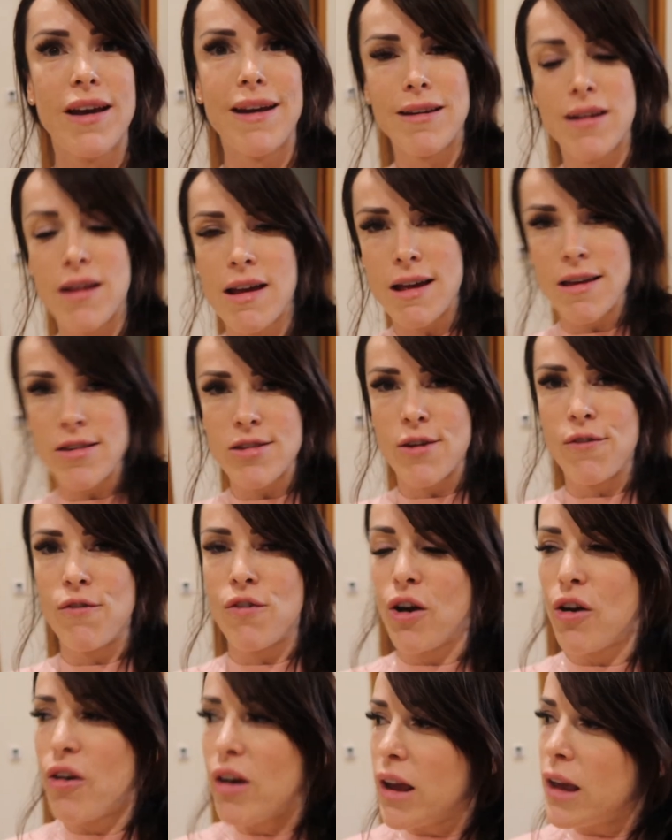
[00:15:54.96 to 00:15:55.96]
and has a
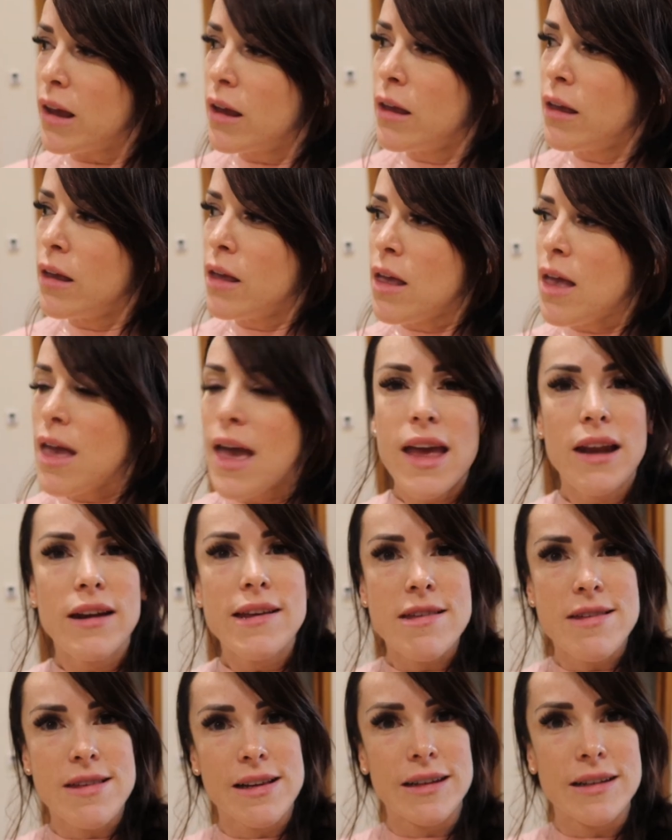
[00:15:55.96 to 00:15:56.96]
very
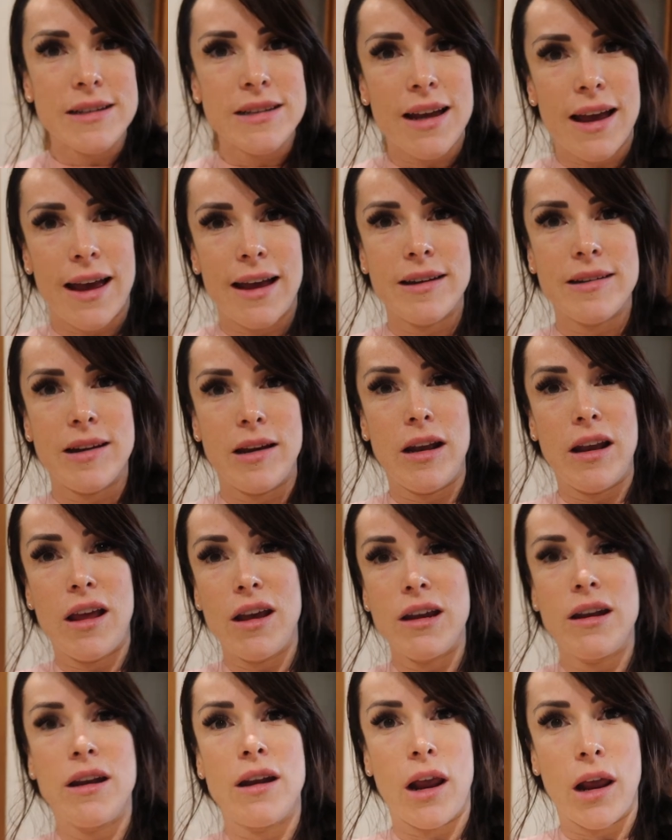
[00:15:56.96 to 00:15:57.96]
innocent and
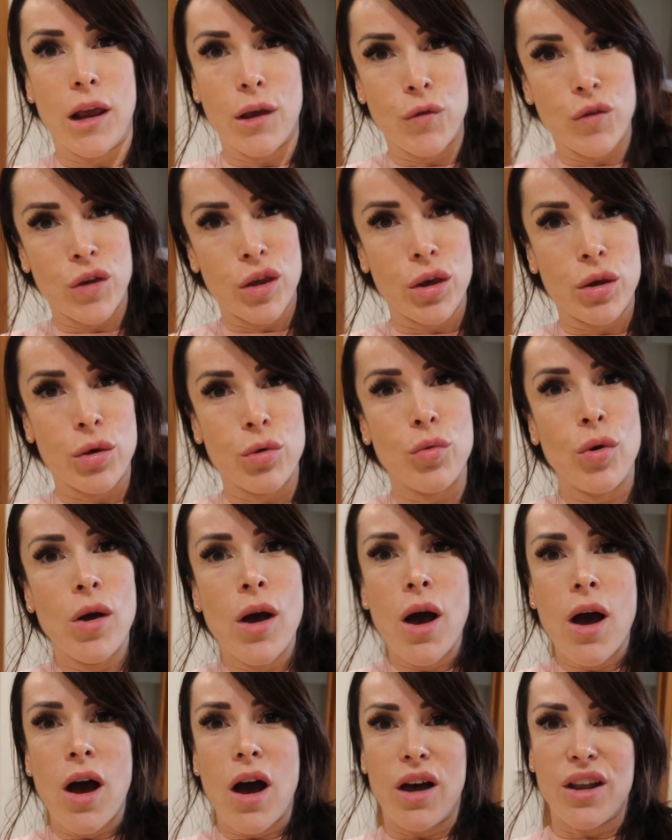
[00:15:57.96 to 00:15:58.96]
enlightening view
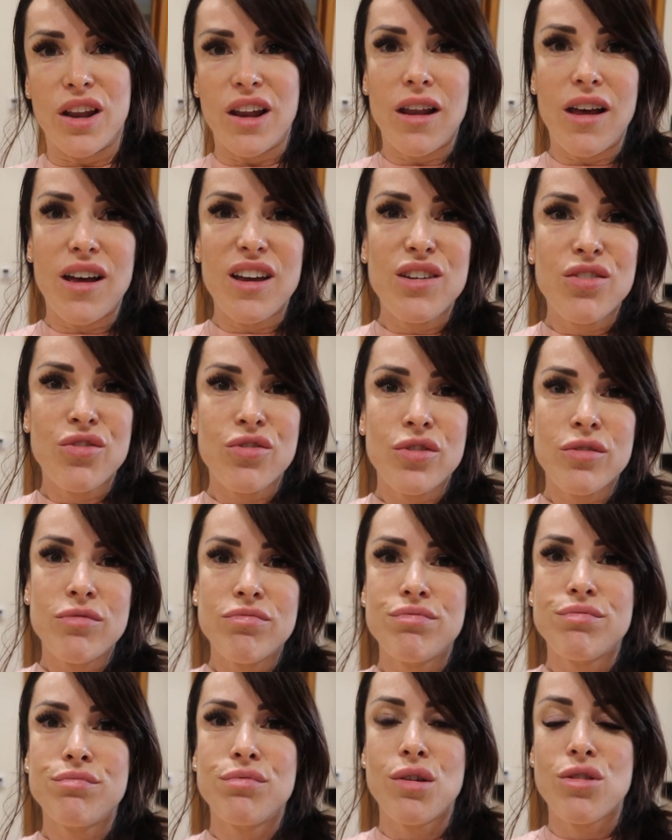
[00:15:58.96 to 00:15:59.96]
on life,
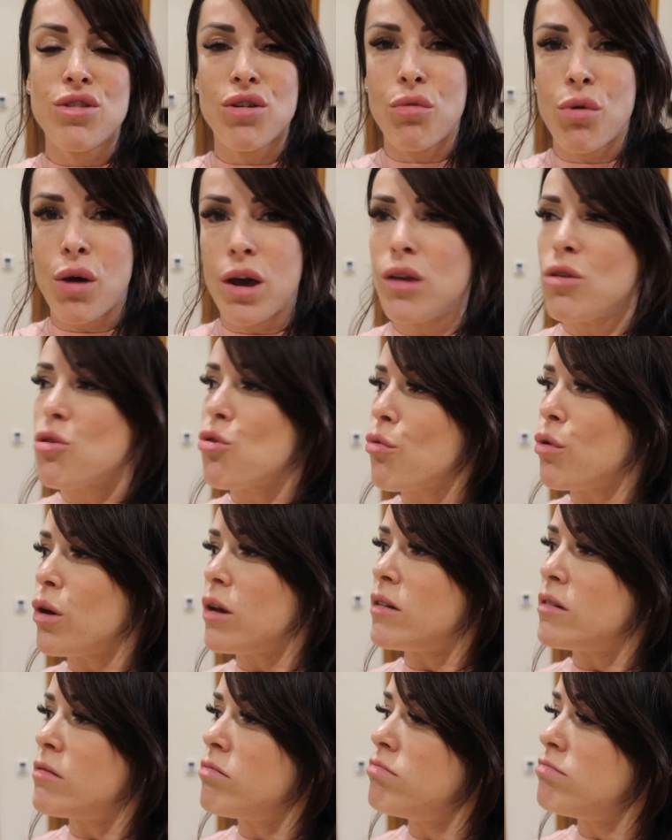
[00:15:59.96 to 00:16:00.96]
which I quite
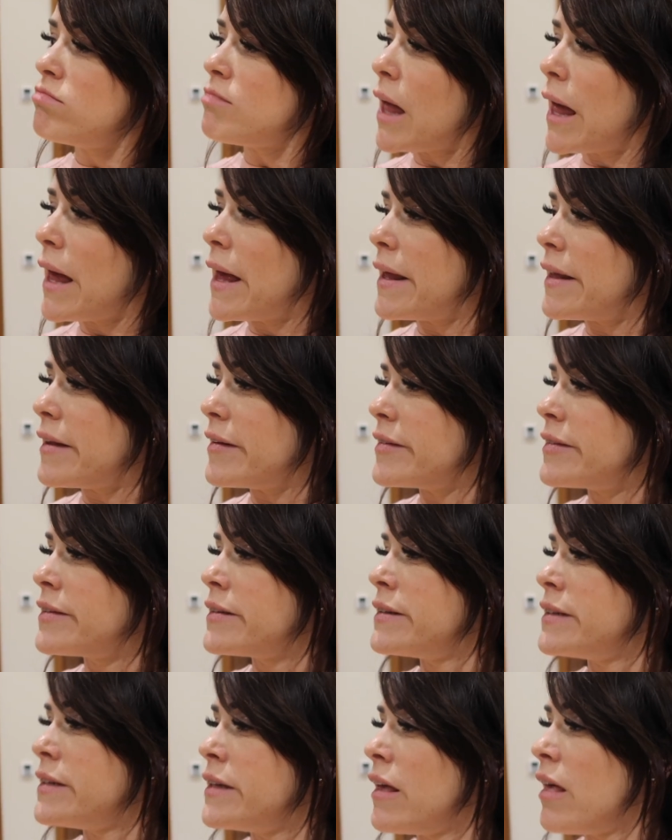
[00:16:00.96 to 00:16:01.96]
enjoyed. And
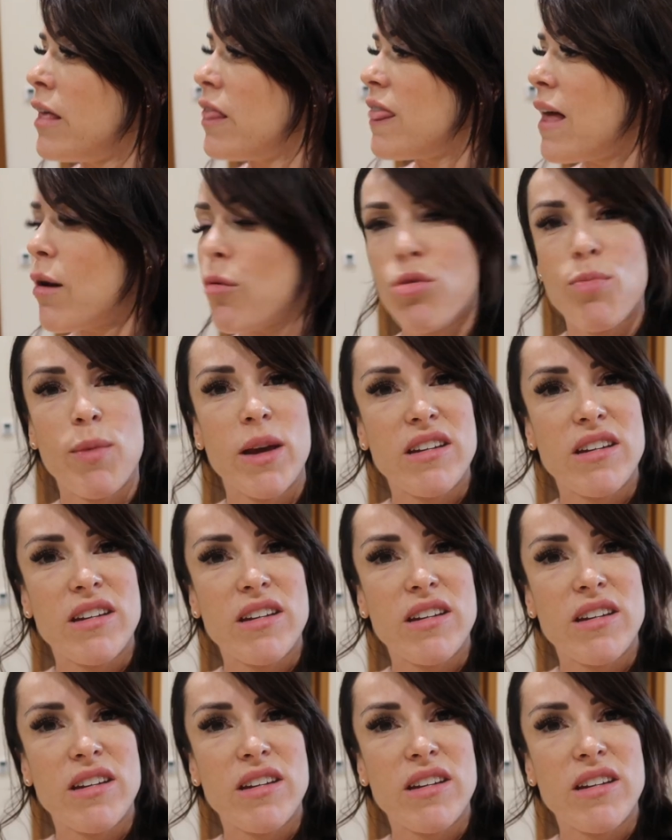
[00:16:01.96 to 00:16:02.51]
that was